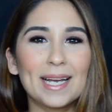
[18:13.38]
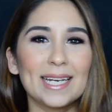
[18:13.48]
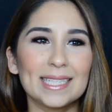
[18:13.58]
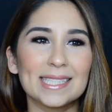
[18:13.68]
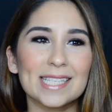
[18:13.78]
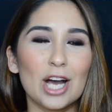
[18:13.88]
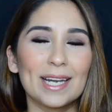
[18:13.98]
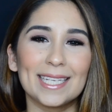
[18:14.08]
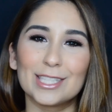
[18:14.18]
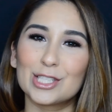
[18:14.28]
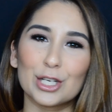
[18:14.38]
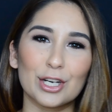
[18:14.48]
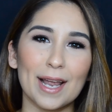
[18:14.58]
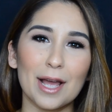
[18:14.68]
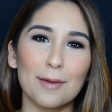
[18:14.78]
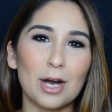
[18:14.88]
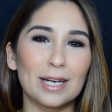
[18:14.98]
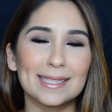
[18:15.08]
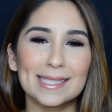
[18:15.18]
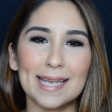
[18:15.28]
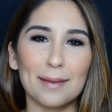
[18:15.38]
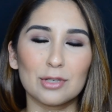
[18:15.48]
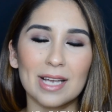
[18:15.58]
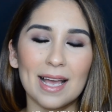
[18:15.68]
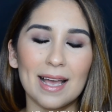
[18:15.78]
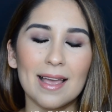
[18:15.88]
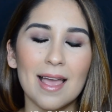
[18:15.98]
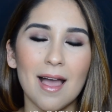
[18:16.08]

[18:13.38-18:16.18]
Guys on Instagram, on Snapchat.